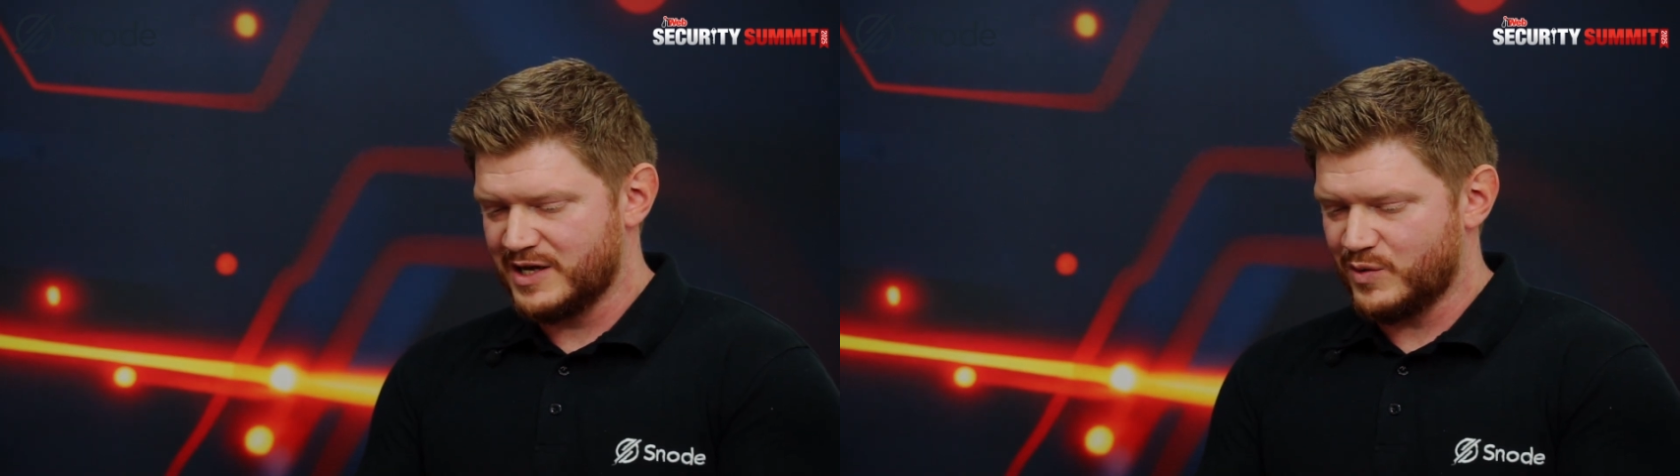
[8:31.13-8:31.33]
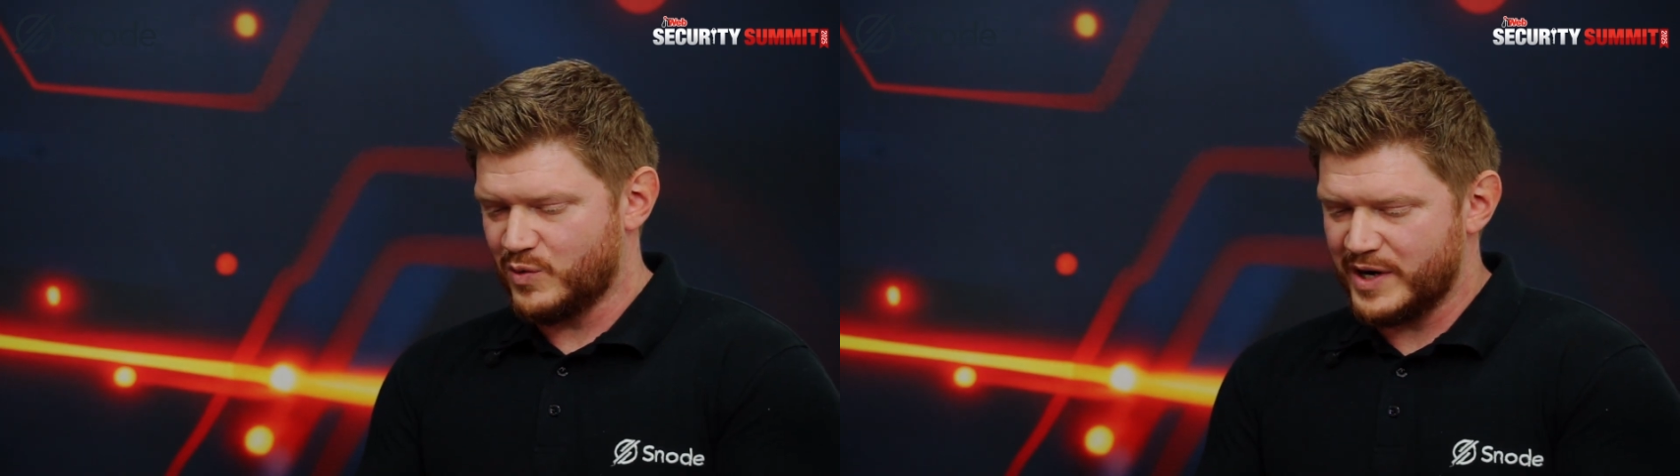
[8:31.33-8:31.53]

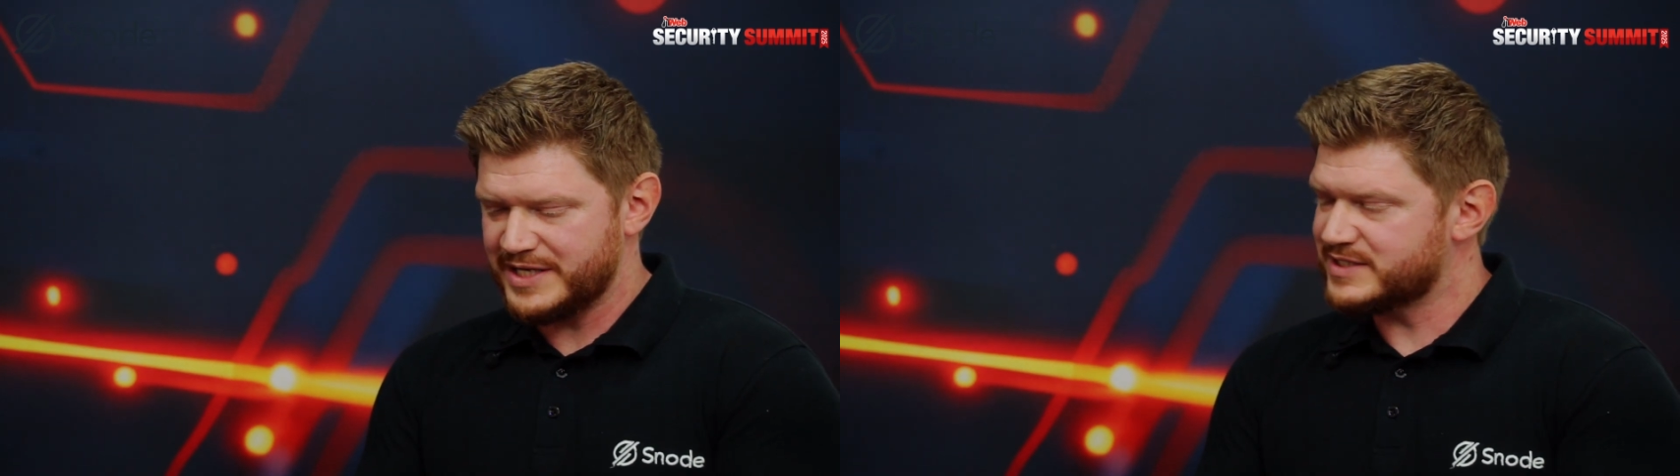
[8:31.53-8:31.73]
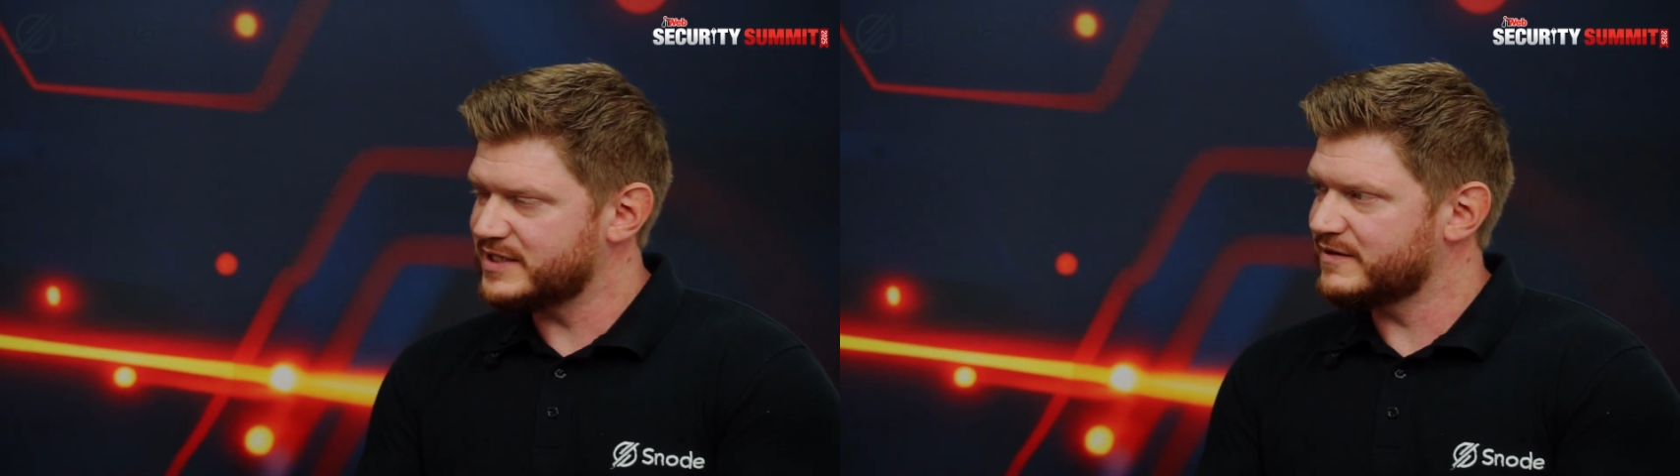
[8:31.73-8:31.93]

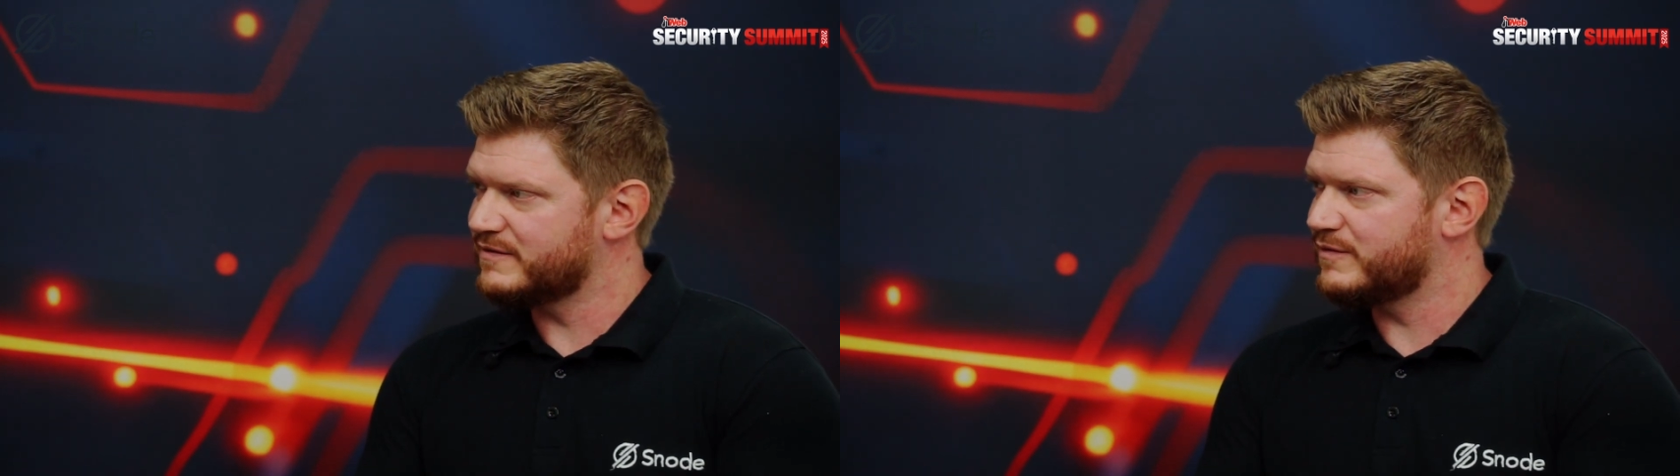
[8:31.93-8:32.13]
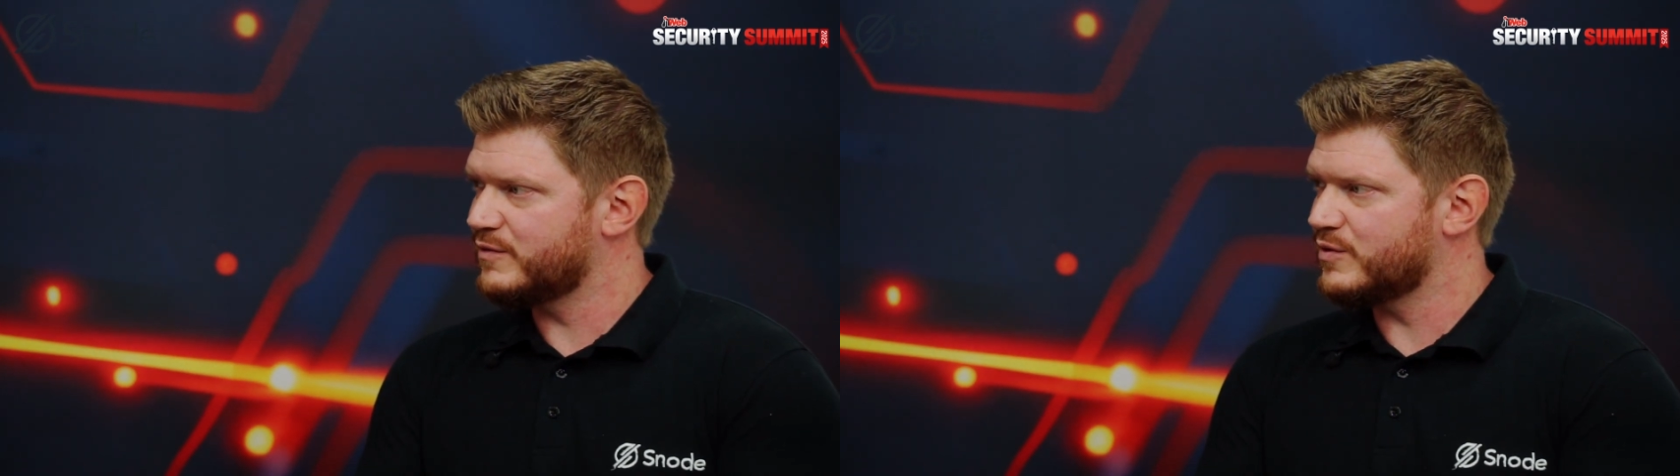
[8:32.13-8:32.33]
waiting
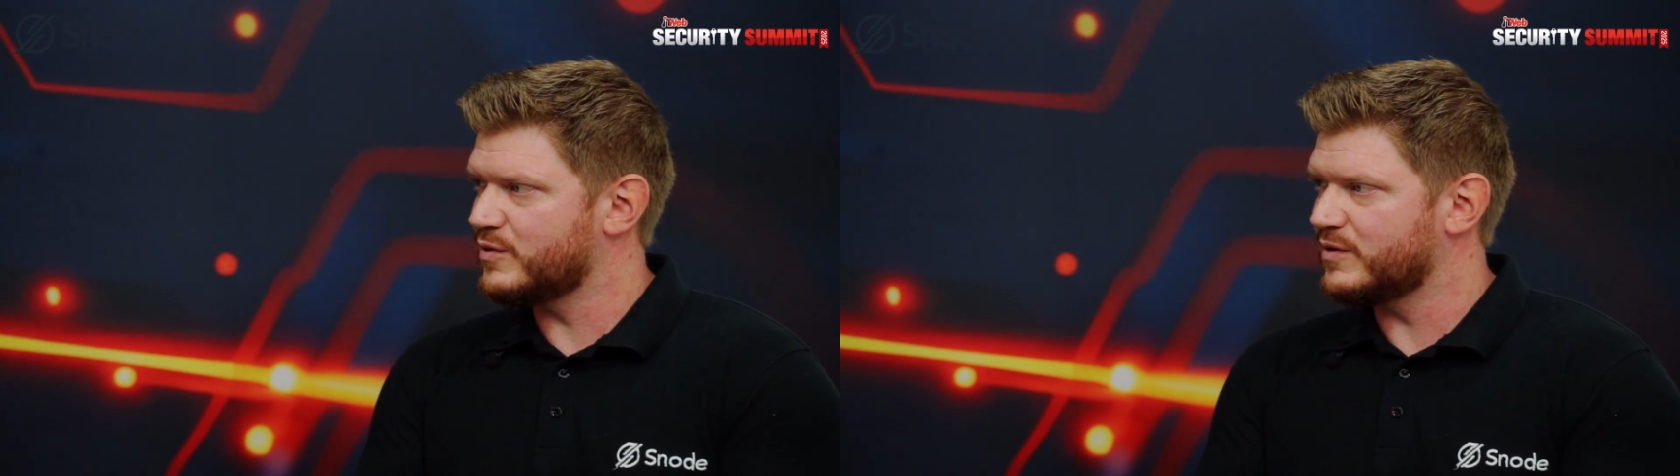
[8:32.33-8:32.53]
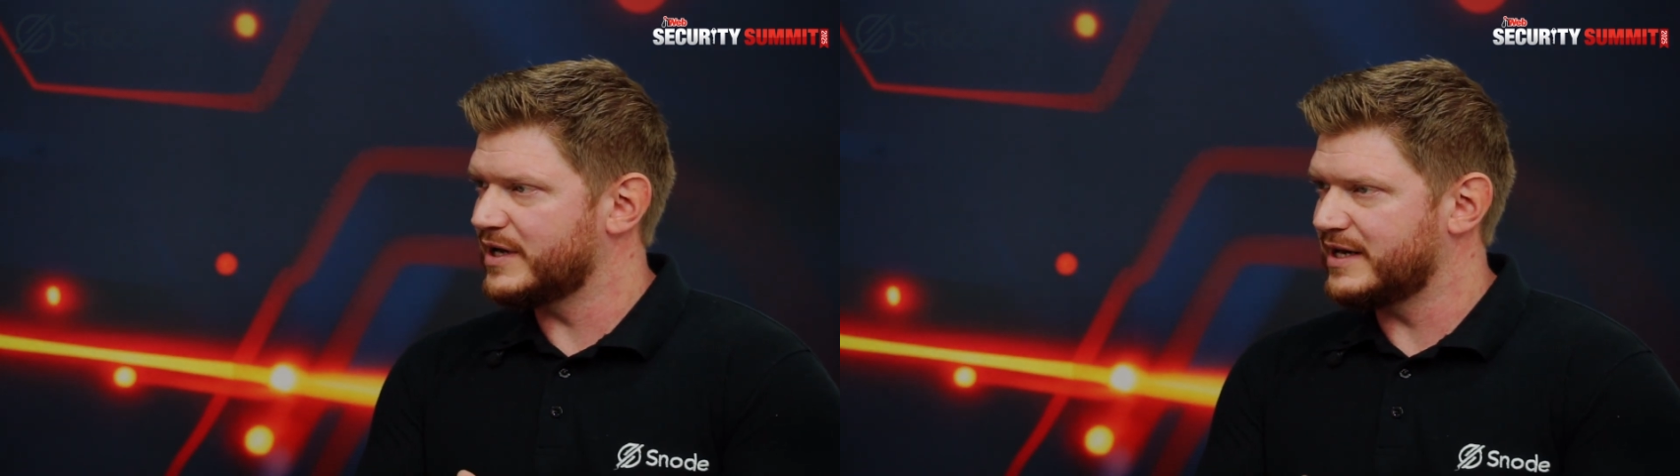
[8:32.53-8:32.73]

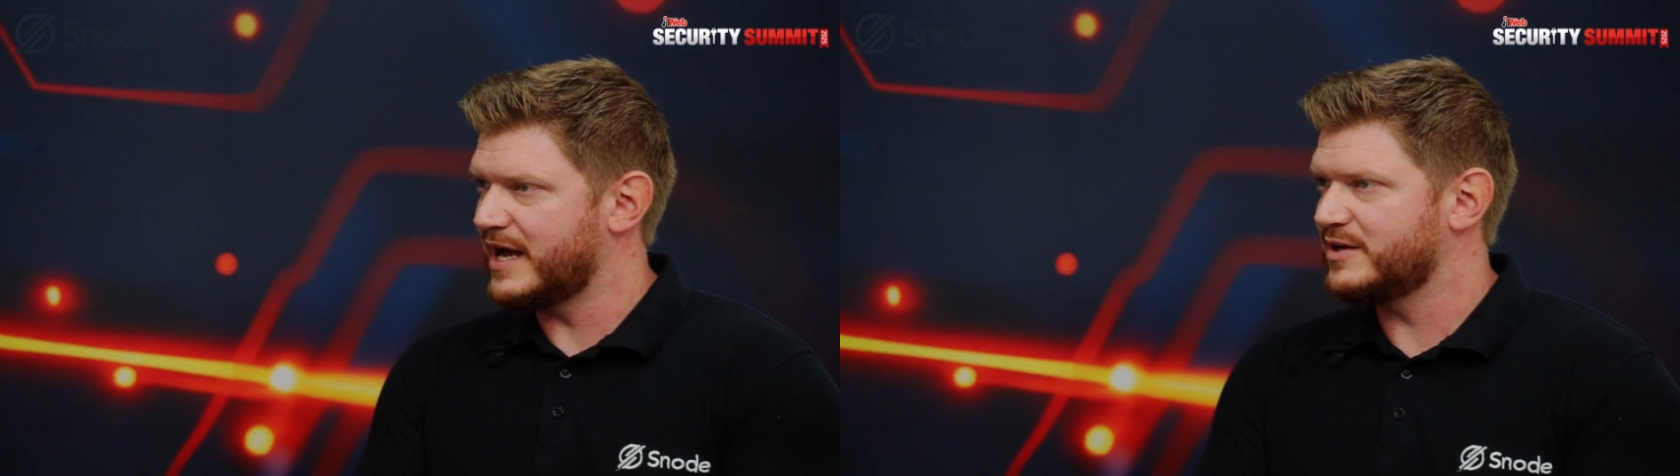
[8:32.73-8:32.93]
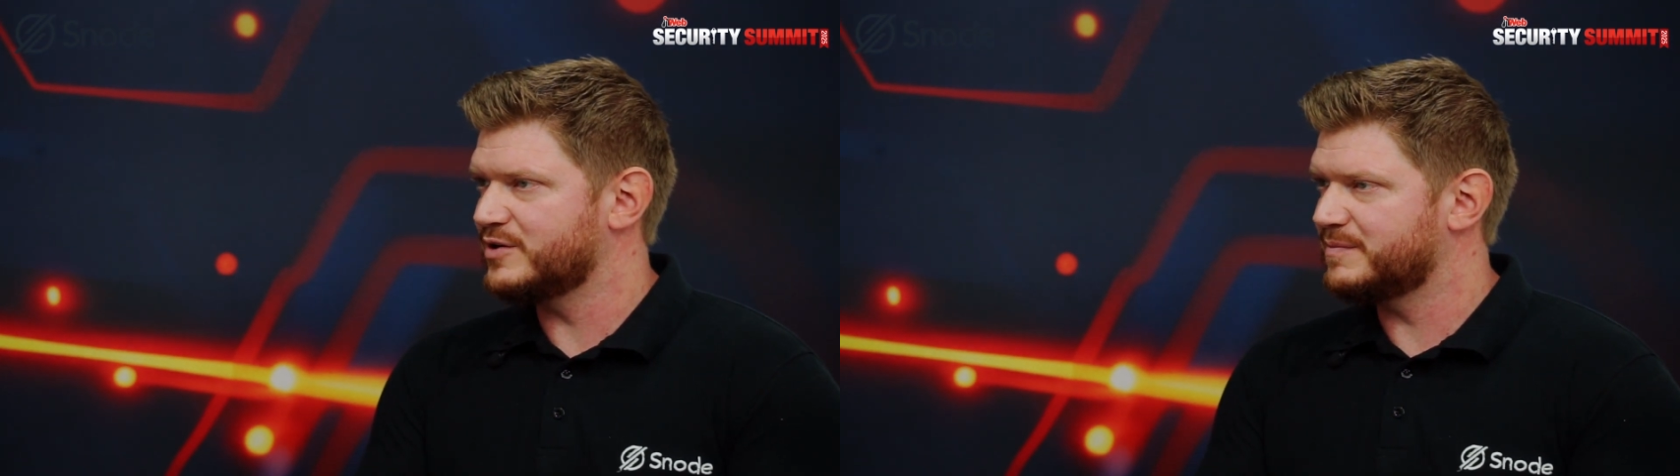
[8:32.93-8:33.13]
for an
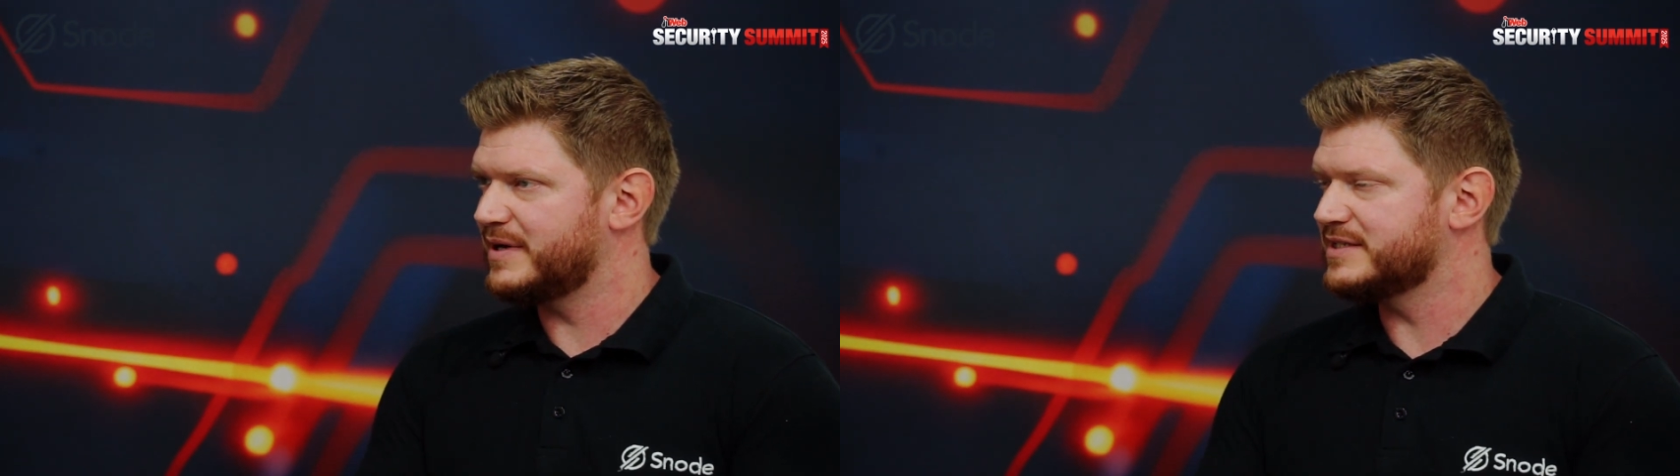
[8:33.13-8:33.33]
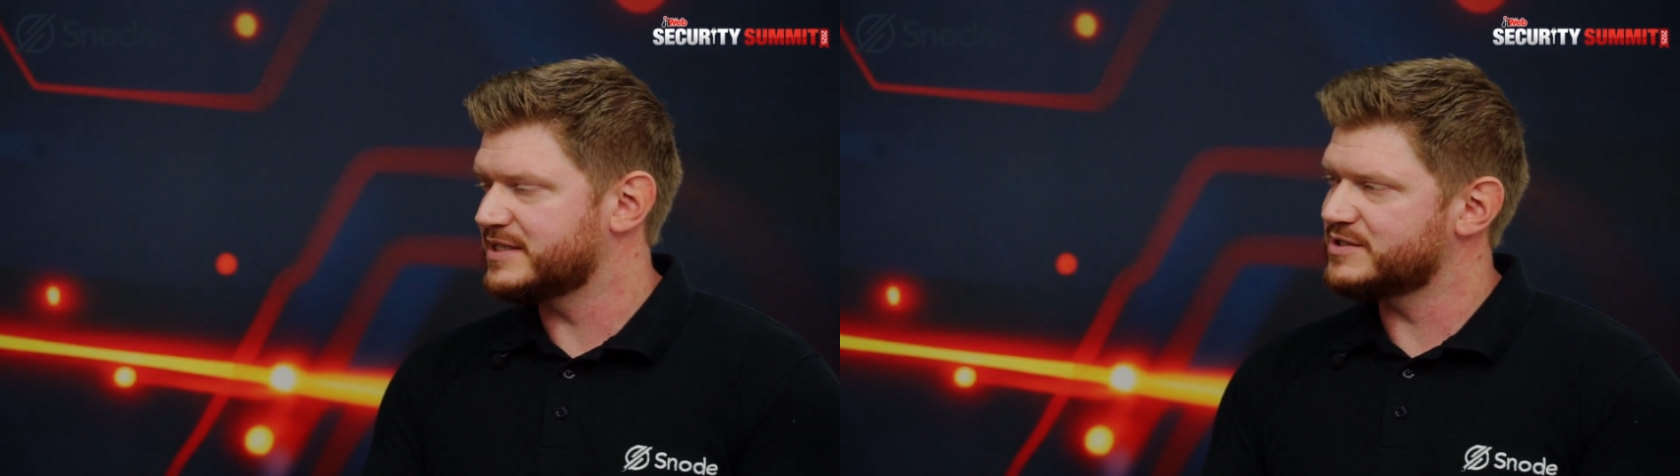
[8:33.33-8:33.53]
annual
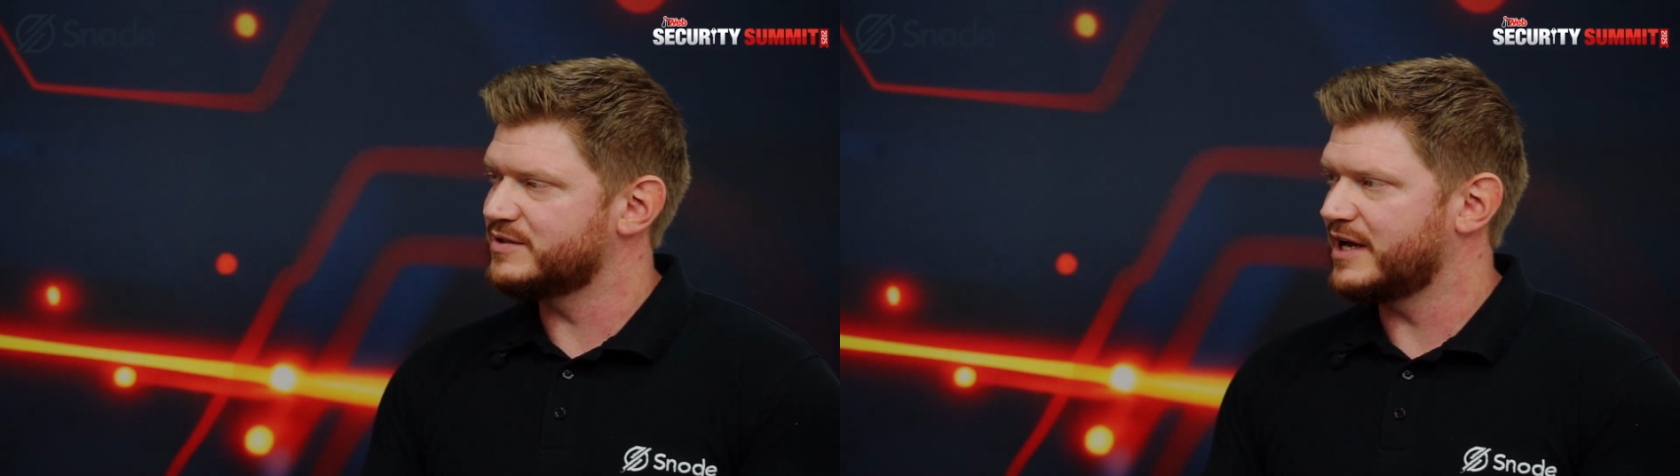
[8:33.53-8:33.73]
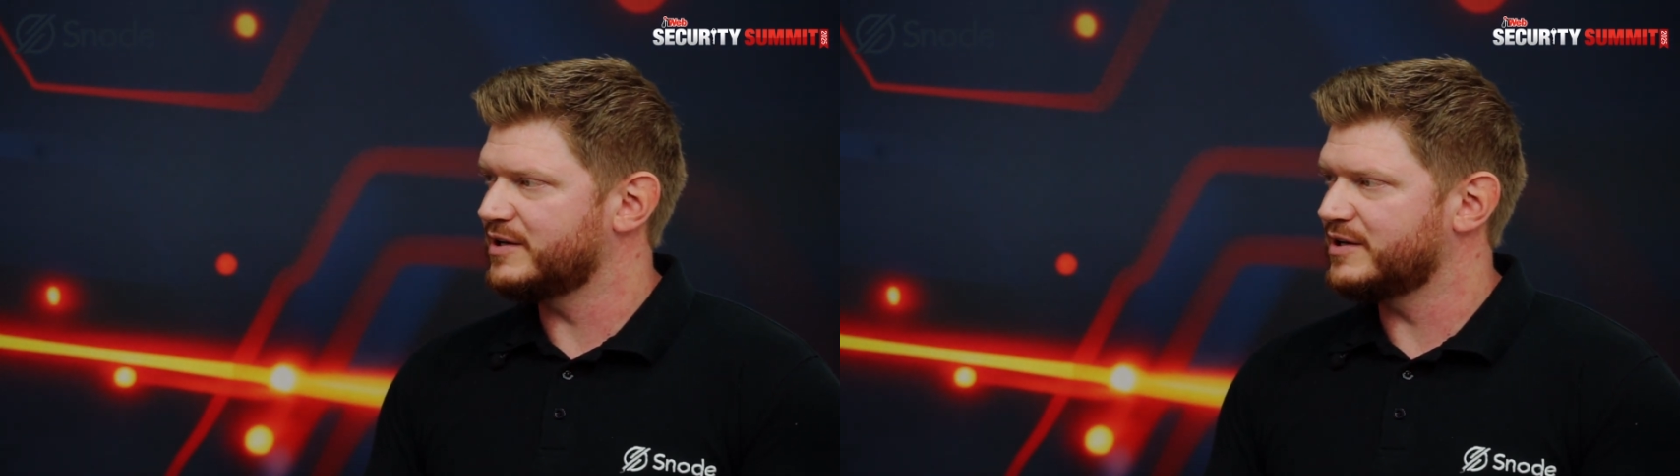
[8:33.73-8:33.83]
pen test